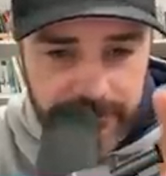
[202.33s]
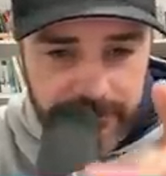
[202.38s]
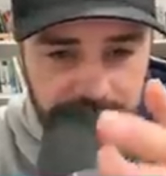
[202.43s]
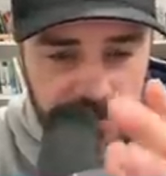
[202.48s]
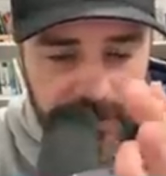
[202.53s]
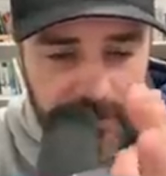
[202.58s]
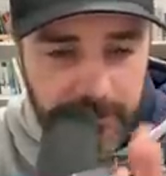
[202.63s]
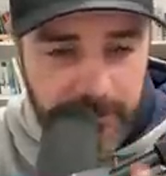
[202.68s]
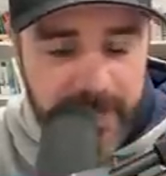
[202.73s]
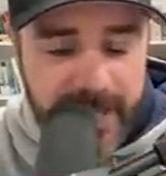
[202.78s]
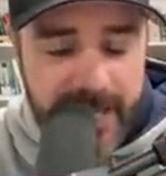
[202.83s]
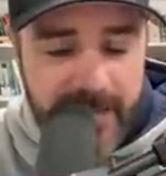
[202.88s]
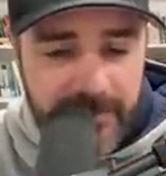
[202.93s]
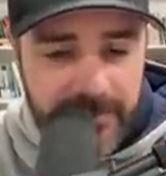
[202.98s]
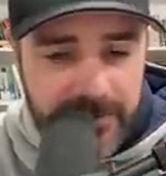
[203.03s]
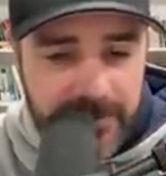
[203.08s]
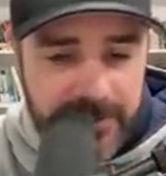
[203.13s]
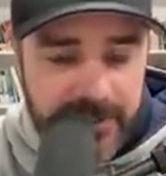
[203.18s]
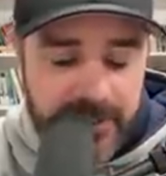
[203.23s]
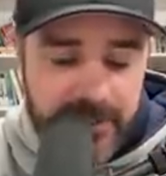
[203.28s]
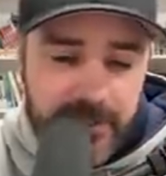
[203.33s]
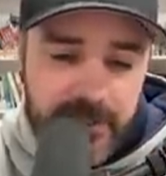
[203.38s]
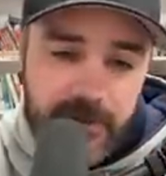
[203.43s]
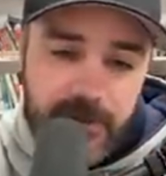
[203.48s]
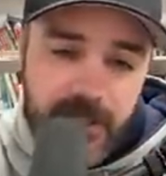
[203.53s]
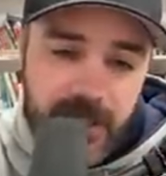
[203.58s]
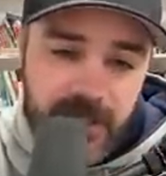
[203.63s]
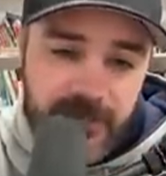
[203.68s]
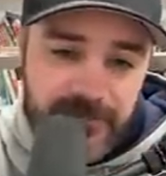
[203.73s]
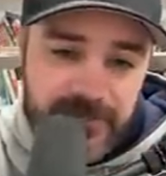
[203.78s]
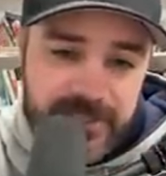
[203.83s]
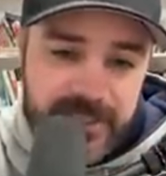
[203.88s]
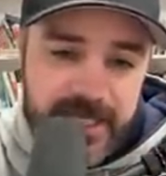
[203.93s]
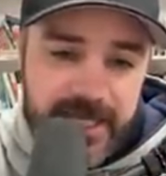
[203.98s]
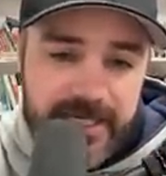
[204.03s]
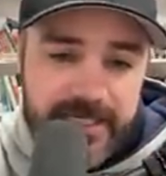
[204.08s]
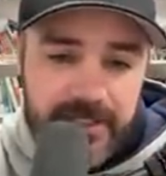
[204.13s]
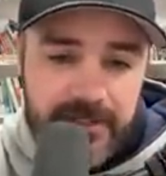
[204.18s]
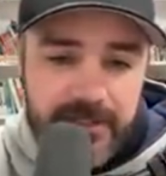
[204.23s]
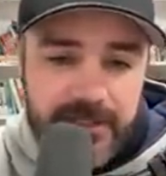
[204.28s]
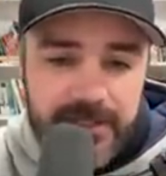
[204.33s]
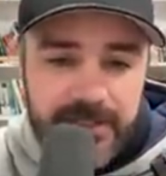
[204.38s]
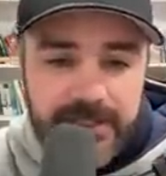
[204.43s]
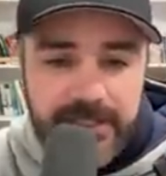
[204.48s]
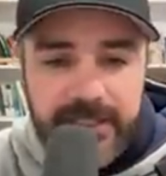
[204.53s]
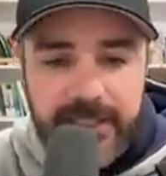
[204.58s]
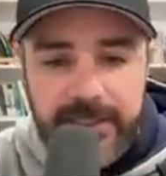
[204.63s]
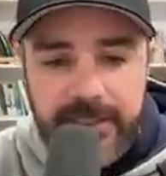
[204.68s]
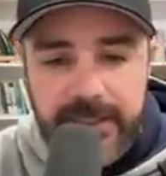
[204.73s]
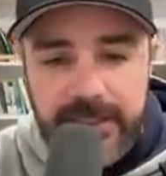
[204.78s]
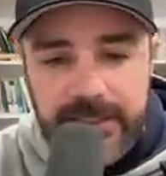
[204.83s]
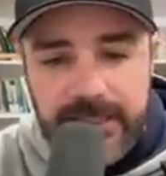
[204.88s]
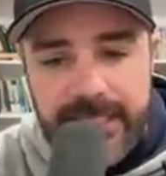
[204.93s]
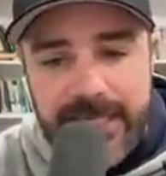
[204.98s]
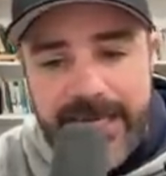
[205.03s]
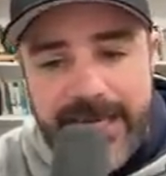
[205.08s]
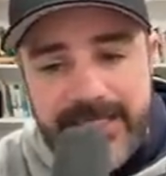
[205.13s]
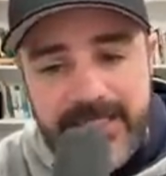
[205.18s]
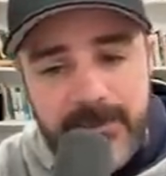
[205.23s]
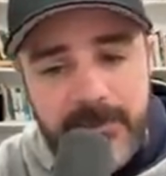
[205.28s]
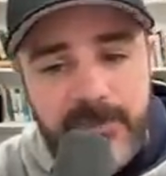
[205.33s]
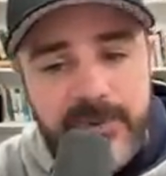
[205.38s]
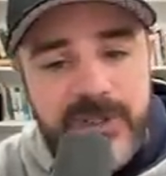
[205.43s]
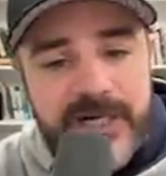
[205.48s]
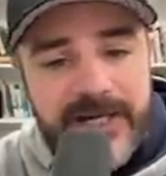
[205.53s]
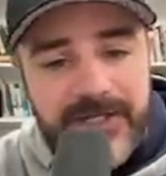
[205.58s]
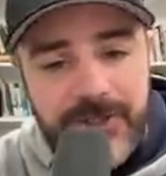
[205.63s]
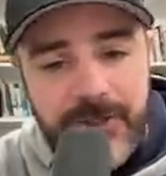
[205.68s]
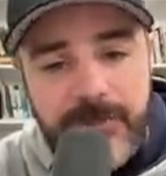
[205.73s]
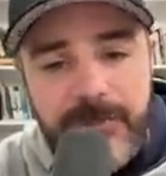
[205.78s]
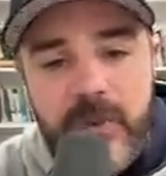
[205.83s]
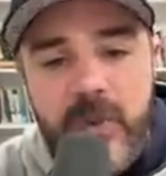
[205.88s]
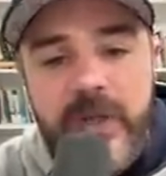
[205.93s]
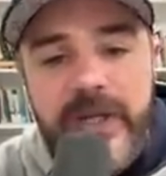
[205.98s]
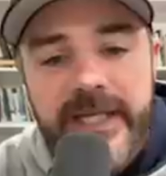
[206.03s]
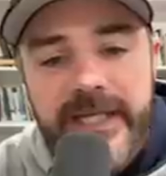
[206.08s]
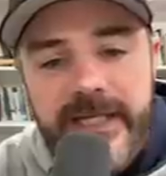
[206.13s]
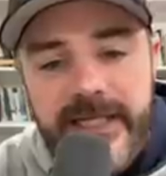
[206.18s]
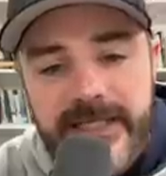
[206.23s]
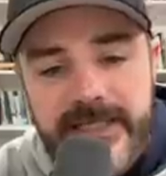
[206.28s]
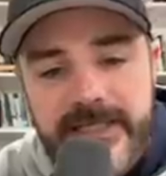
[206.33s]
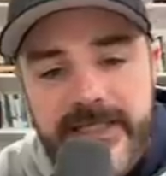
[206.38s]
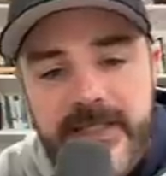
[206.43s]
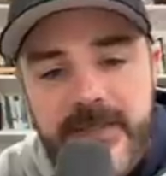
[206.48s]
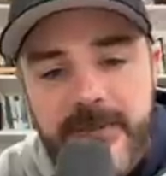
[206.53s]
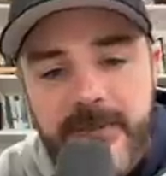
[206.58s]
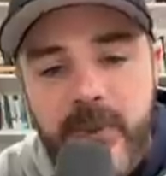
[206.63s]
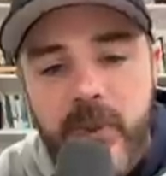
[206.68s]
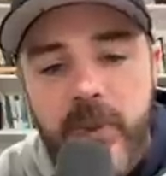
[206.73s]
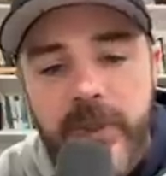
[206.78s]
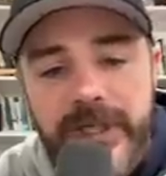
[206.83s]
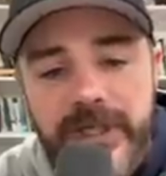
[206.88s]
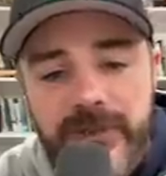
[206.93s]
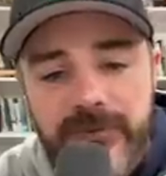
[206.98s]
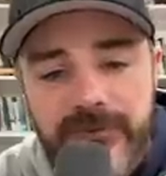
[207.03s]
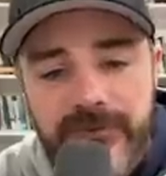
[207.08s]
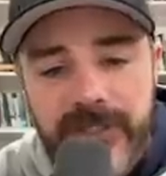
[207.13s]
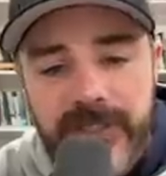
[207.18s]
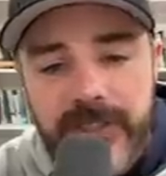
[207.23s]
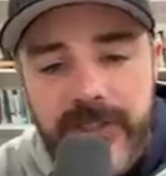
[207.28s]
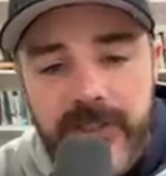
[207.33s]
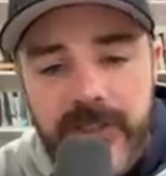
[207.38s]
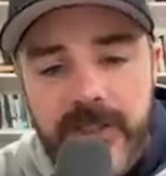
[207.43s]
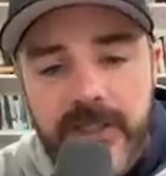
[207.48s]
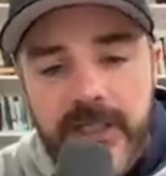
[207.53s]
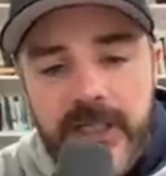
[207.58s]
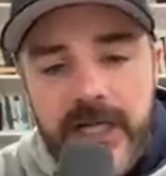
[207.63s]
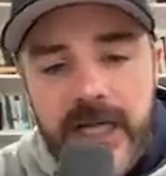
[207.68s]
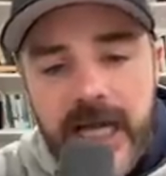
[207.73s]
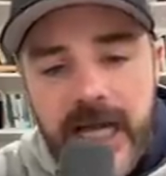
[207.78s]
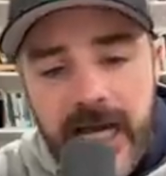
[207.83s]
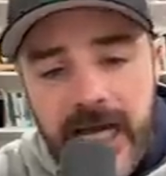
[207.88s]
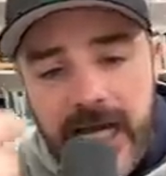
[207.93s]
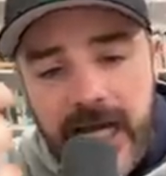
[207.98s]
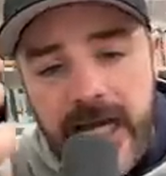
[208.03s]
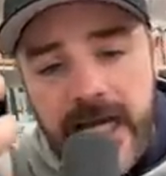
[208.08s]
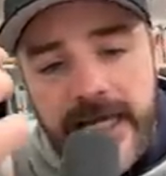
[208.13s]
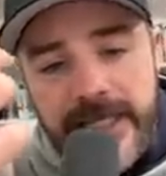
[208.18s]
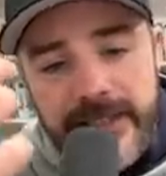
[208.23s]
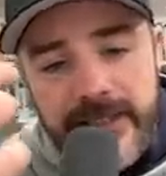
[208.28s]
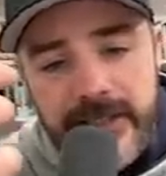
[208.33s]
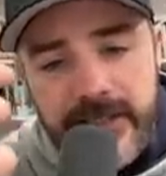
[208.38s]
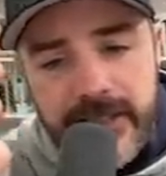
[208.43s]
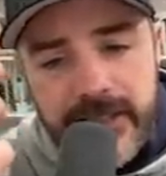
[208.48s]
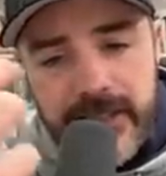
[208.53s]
going to bounce and go offside and you can see the last pressure point is his pointer finger on